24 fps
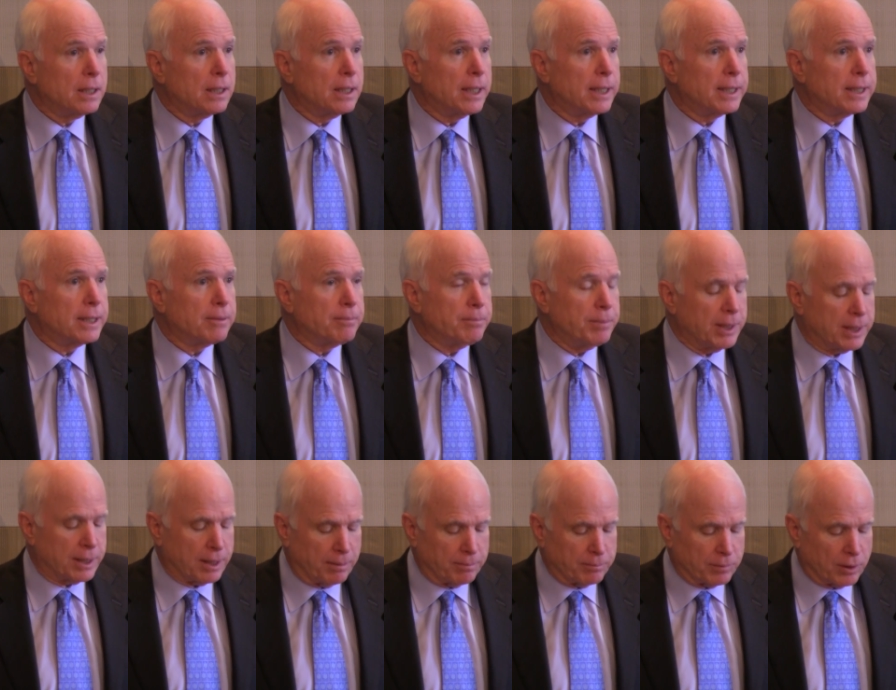they can
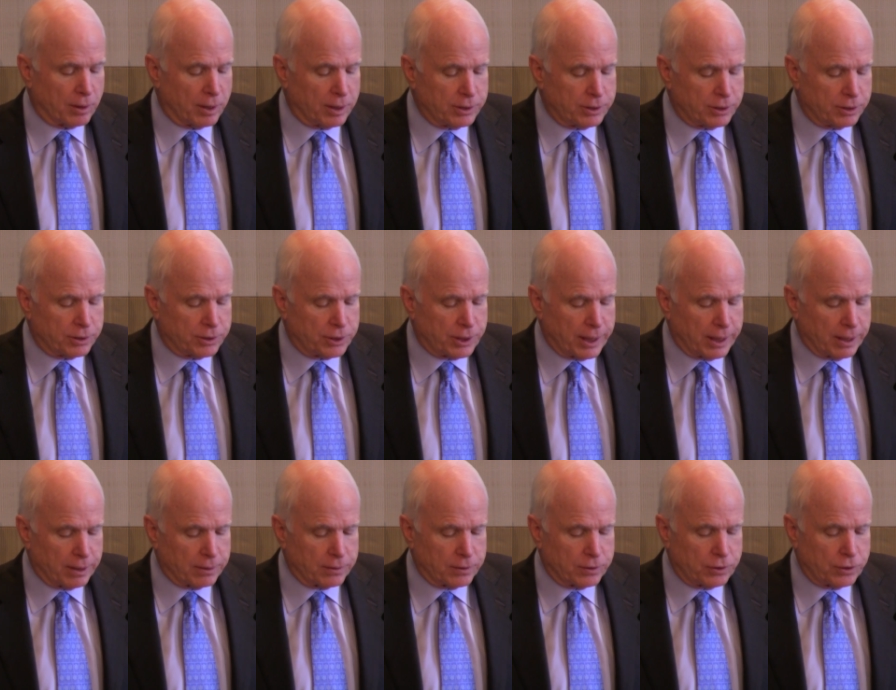become larger
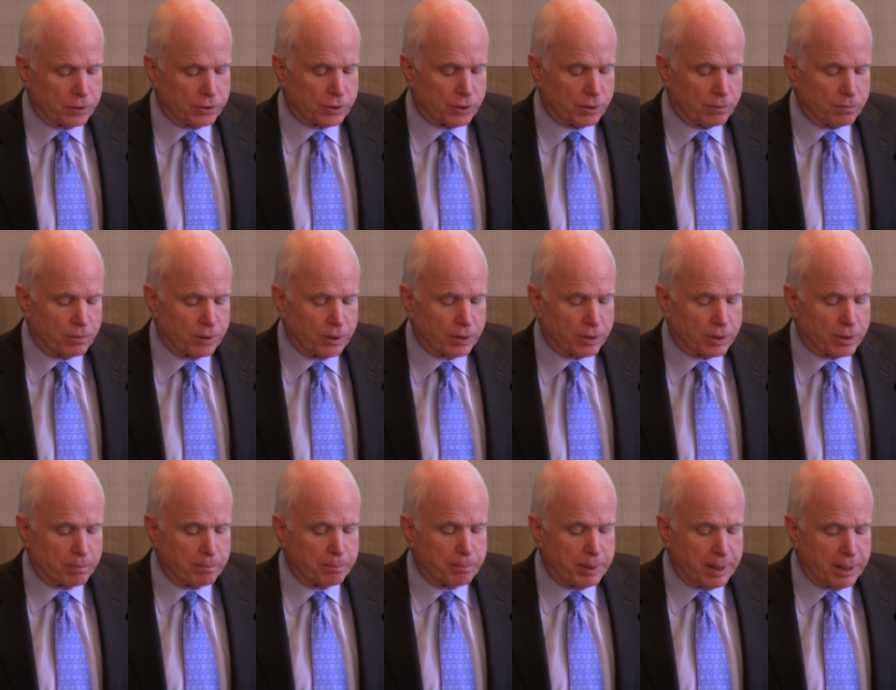challenges that we are
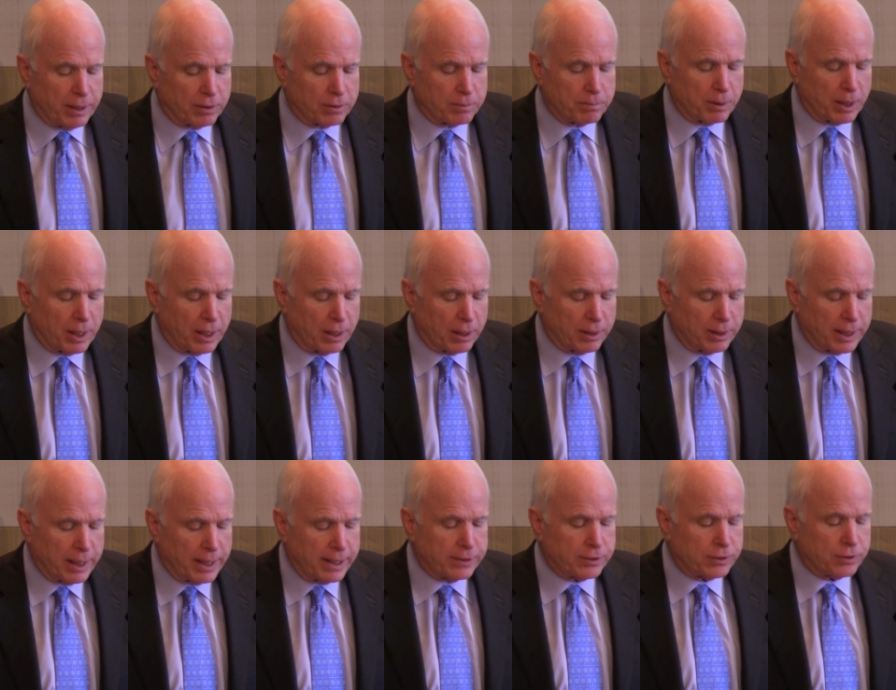compelled by our
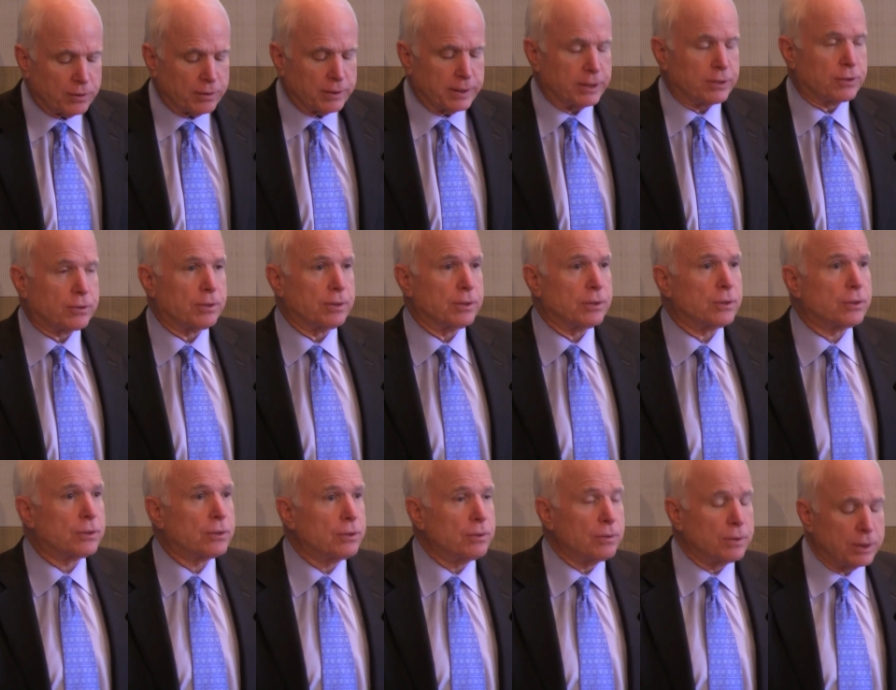national
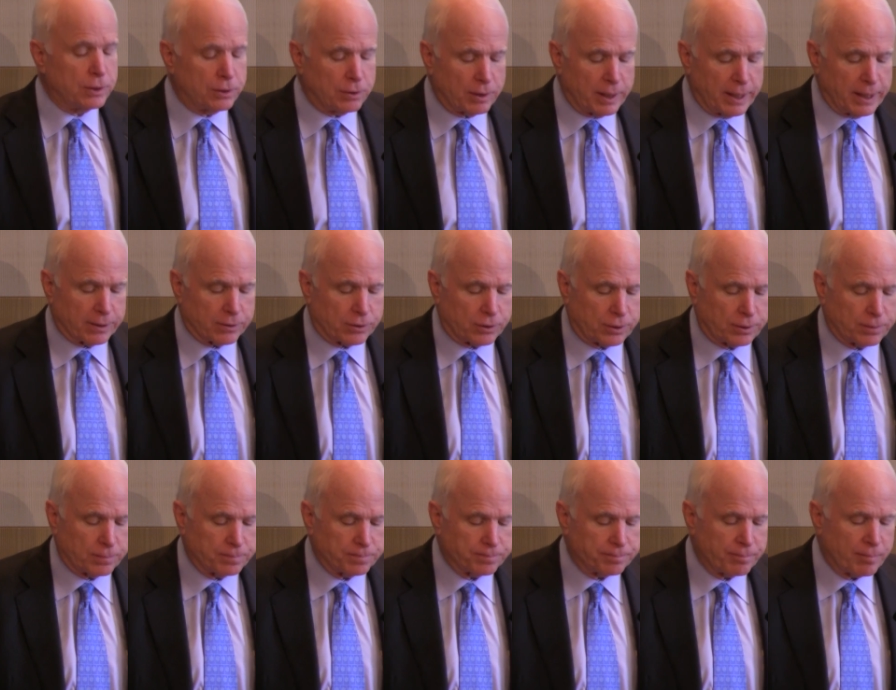interest to
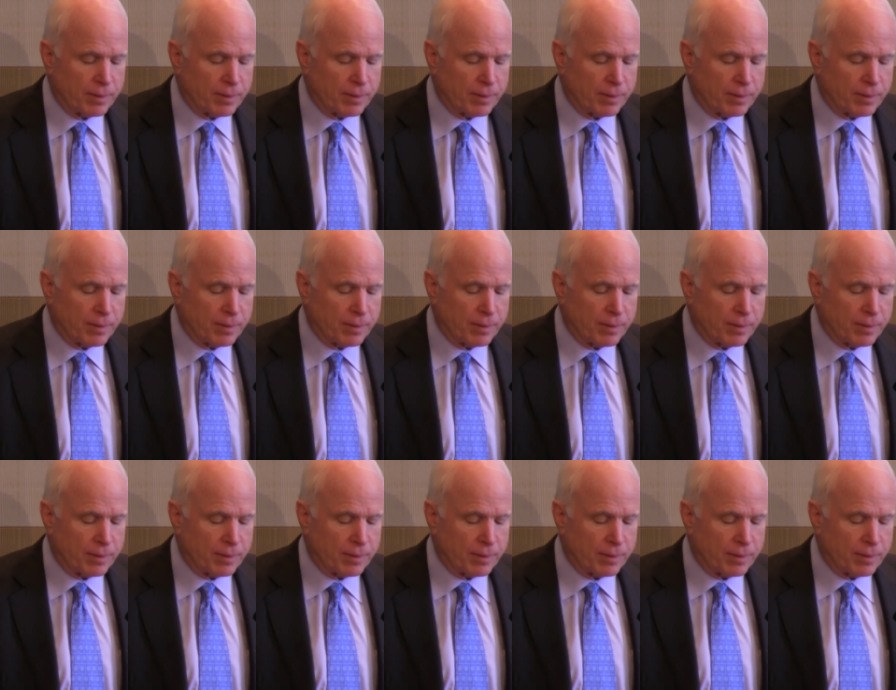address.